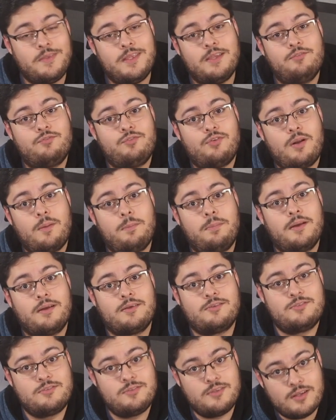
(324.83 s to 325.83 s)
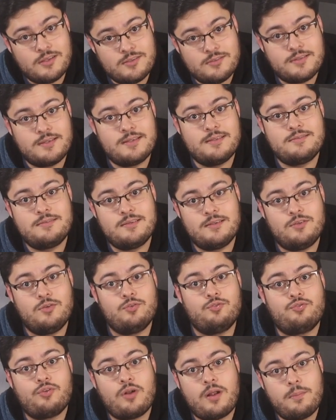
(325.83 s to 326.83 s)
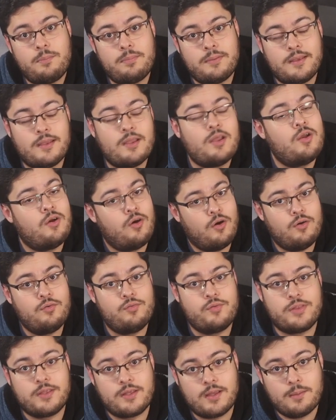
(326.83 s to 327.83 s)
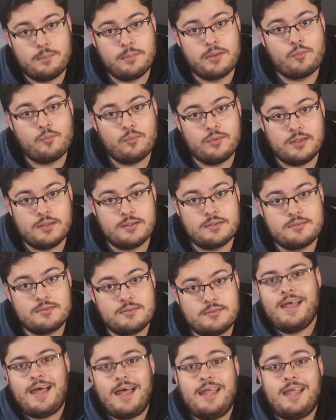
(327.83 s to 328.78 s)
if Dropbox does continue dropping over the coming weeks.